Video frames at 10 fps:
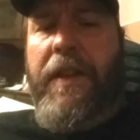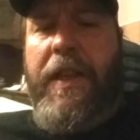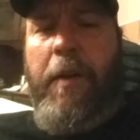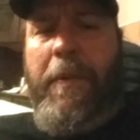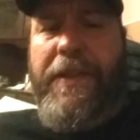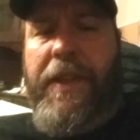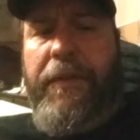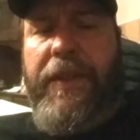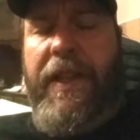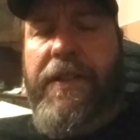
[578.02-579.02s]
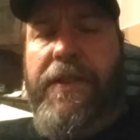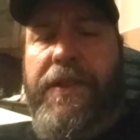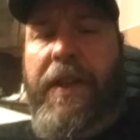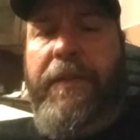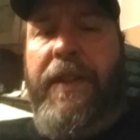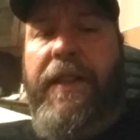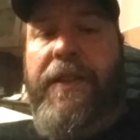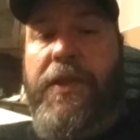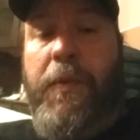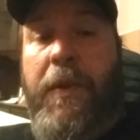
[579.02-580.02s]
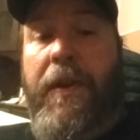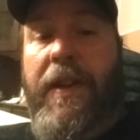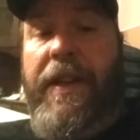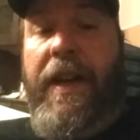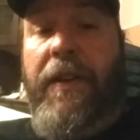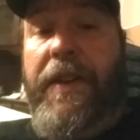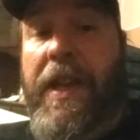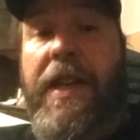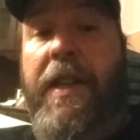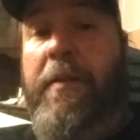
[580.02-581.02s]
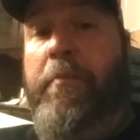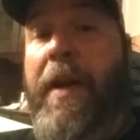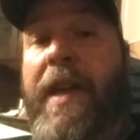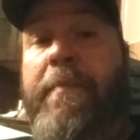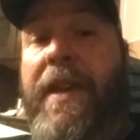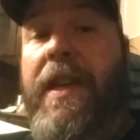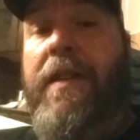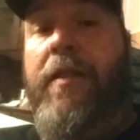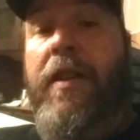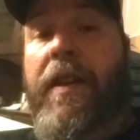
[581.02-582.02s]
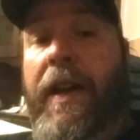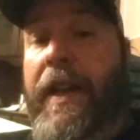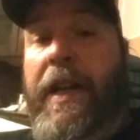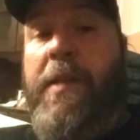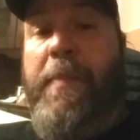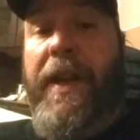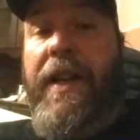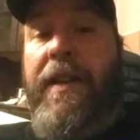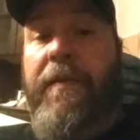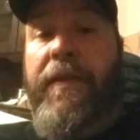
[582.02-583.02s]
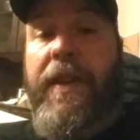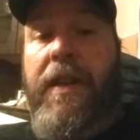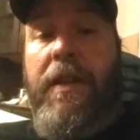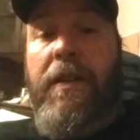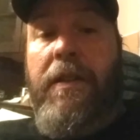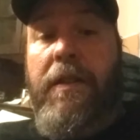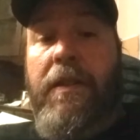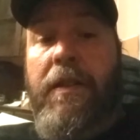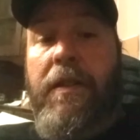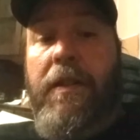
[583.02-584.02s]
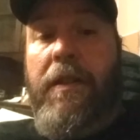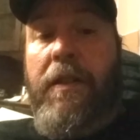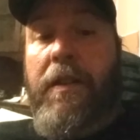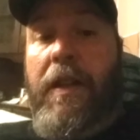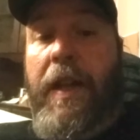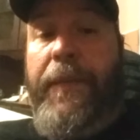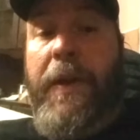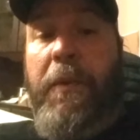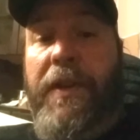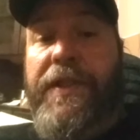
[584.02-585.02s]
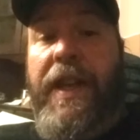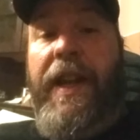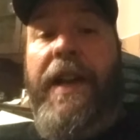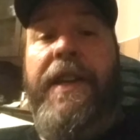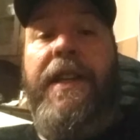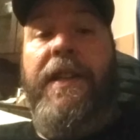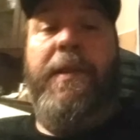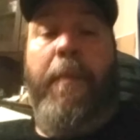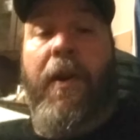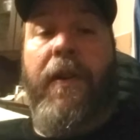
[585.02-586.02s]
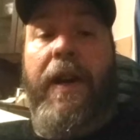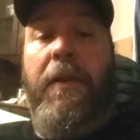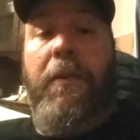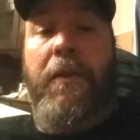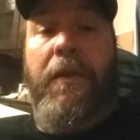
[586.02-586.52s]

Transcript: kill myself to get the stuff to get this rear end out. He didn't pay me an expediting fee. If he would have said, I need it tomorrow,